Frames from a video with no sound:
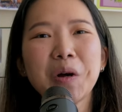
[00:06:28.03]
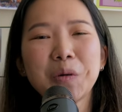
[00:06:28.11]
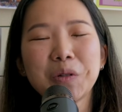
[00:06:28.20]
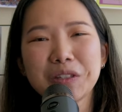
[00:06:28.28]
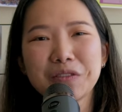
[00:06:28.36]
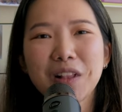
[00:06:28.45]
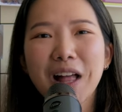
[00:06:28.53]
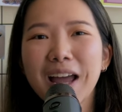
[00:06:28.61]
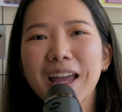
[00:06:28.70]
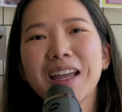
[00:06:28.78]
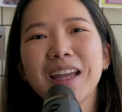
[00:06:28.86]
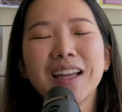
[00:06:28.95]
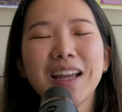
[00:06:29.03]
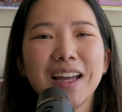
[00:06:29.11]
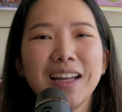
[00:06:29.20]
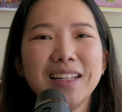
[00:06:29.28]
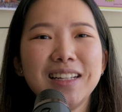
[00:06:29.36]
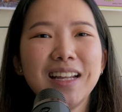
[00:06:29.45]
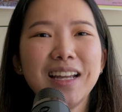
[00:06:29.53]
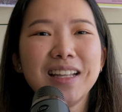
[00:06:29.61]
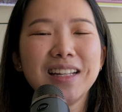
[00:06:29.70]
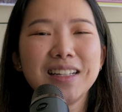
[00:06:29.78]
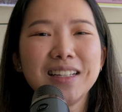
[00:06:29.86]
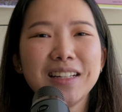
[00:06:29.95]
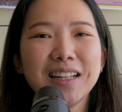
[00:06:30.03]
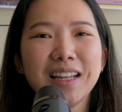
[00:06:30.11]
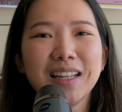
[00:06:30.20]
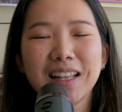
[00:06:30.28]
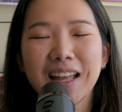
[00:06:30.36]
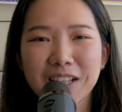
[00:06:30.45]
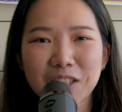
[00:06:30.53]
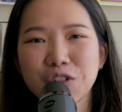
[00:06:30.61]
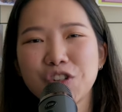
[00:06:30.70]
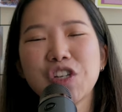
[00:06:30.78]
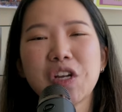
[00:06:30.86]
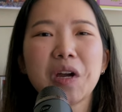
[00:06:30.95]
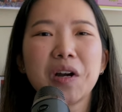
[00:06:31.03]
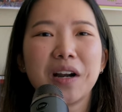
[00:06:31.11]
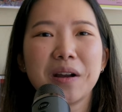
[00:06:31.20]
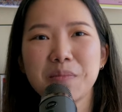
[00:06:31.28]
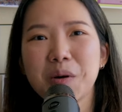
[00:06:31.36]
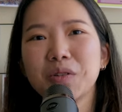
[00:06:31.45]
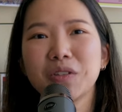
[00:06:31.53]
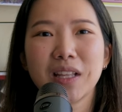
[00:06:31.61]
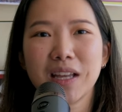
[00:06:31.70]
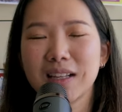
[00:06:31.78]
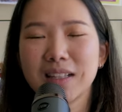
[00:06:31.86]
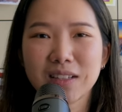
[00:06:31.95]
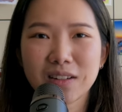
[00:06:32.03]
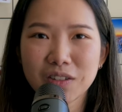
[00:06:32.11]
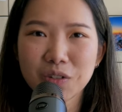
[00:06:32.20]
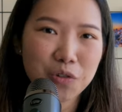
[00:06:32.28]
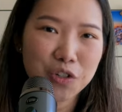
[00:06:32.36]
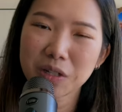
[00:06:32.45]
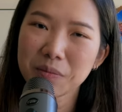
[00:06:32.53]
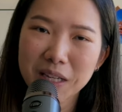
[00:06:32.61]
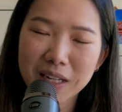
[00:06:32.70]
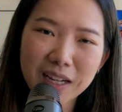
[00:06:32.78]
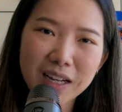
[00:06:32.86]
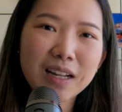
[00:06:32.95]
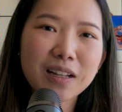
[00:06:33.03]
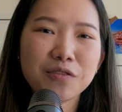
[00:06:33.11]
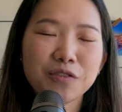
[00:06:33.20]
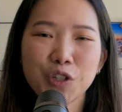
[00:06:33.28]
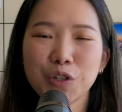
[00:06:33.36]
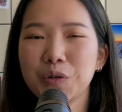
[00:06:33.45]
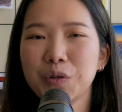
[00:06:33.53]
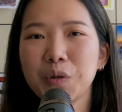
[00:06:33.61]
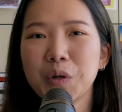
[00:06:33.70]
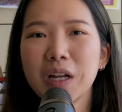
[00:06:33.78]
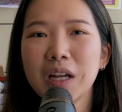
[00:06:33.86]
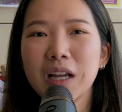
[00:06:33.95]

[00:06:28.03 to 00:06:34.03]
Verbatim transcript: who's flying and and and likes to share and post things on social media to